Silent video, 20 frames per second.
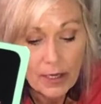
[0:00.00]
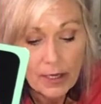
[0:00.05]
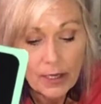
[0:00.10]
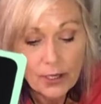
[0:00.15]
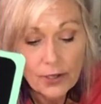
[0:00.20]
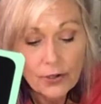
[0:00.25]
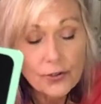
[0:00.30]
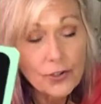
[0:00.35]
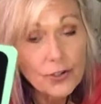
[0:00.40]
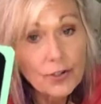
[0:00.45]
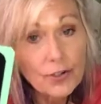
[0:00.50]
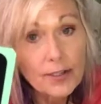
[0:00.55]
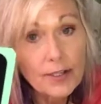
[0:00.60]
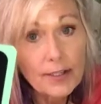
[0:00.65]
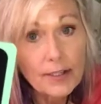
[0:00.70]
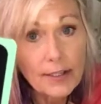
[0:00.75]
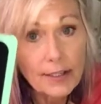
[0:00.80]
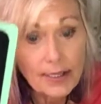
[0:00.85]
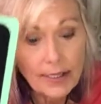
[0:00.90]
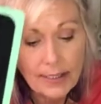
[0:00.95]
Here's your
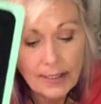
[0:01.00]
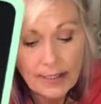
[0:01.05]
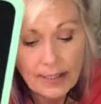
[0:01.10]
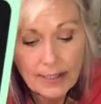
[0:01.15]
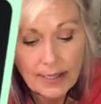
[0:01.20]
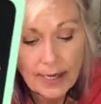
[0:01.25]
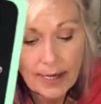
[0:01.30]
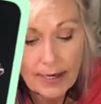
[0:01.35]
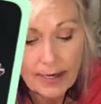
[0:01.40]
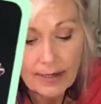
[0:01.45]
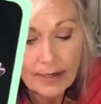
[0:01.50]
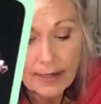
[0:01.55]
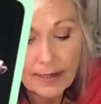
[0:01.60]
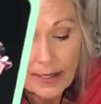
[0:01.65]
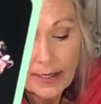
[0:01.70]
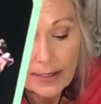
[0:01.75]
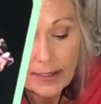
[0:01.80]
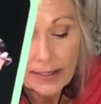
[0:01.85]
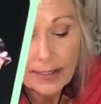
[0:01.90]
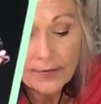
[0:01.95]
healing insight.
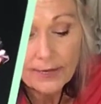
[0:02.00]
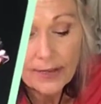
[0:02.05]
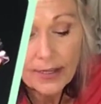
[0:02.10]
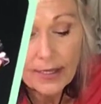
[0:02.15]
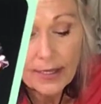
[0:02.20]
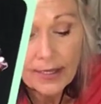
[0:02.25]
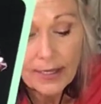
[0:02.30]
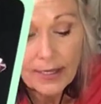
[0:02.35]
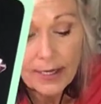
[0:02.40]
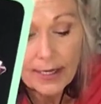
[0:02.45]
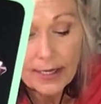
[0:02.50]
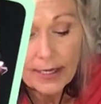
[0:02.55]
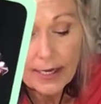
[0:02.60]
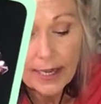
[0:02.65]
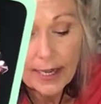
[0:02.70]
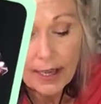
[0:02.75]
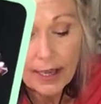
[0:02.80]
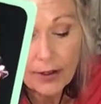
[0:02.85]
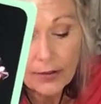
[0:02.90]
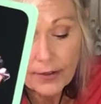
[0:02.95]
Living in
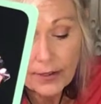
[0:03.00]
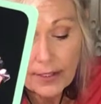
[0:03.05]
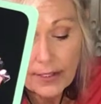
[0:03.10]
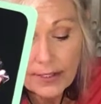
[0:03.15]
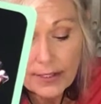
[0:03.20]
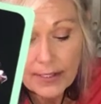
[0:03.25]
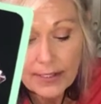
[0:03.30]
a healthy,